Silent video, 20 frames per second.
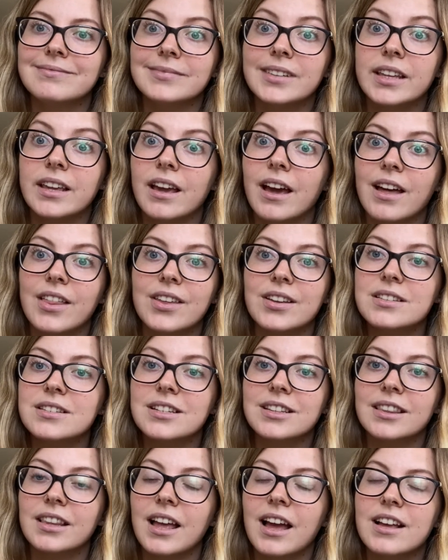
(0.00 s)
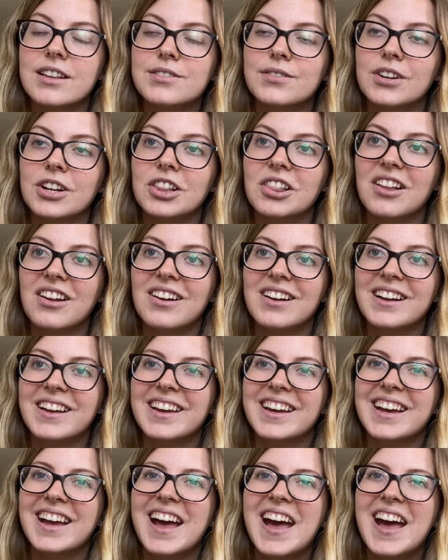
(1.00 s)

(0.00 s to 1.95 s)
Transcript: yeah, that didn't last very long.